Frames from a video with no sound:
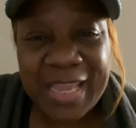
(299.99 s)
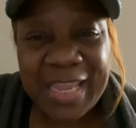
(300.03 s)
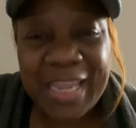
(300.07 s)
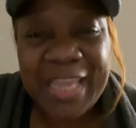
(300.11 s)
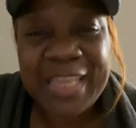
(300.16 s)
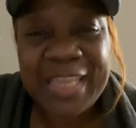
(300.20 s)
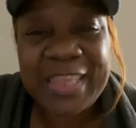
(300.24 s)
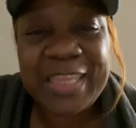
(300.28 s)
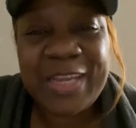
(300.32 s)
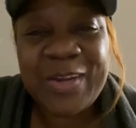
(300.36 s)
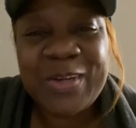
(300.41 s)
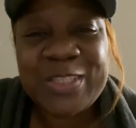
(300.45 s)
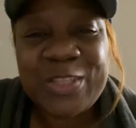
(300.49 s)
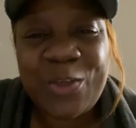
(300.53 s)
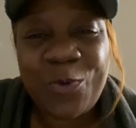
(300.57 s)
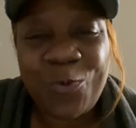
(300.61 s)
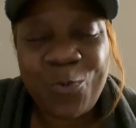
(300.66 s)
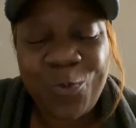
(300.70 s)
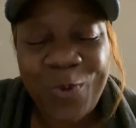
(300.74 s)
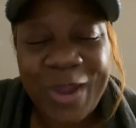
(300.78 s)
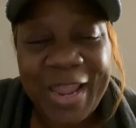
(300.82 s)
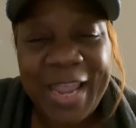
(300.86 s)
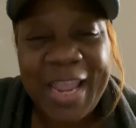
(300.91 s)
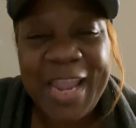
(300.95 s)
and there's the
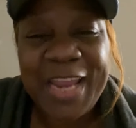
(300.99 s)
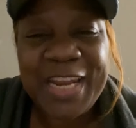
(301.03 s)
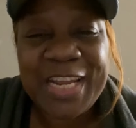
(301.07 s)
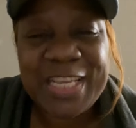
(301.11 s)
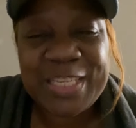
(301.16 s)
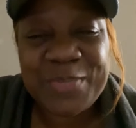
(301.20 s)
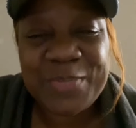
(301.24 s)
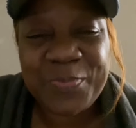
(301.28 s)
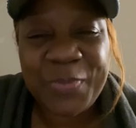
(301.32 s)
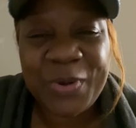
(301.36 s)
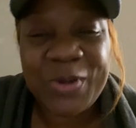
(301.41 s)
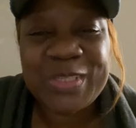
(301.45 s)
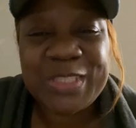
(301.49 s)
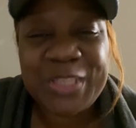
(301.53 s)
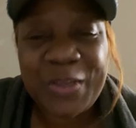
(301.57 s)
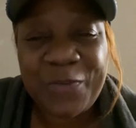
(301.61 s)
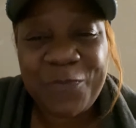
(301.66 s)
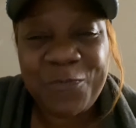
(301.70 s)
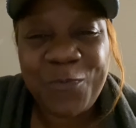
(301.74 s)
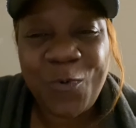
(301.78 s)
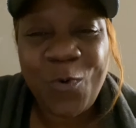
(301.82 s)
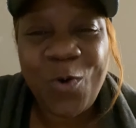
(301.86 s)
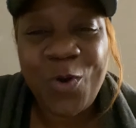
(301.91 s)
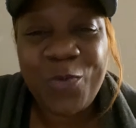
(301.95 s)
rain that's
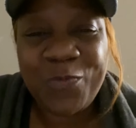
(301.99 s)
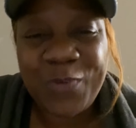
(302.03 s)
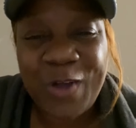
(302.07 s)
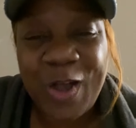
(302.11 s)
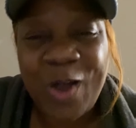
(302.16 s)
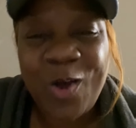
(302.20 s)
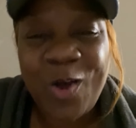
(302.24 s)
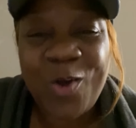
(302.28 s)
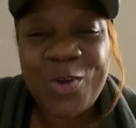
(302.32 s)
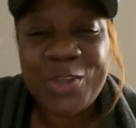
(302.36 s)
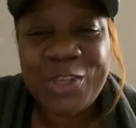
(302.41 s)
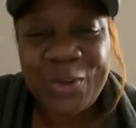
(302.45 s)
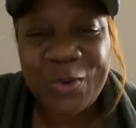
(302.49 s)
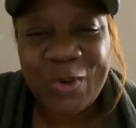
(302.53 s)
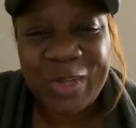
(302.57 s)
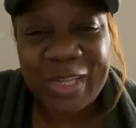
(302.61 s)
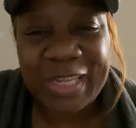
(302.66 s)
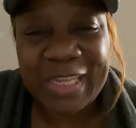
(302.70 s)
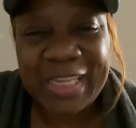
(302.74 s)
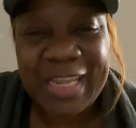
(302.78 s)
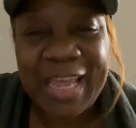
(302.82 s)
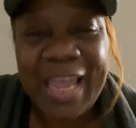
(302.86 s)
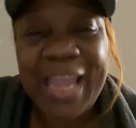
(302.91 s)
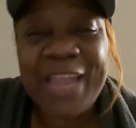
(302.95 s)
bursting forth on your
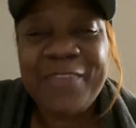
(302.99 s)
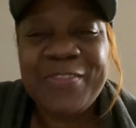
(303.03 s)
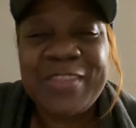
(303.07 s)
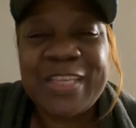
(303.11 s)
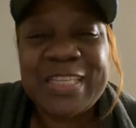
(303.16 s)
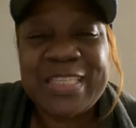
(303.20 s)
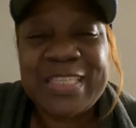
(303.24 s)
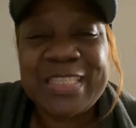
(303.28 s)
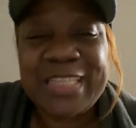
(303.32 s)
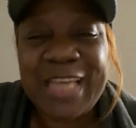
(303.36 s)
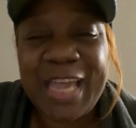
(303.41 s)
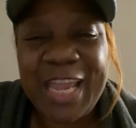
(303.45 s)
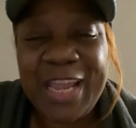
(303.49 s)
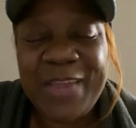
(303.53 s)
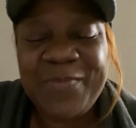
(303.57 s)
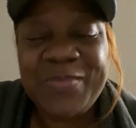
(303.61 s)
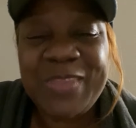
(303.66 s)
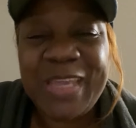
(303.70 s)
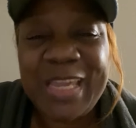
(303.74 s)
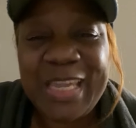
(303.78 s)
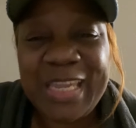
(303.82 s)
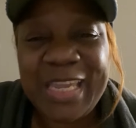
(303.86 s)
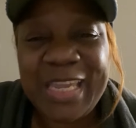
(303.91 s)
life. The same thing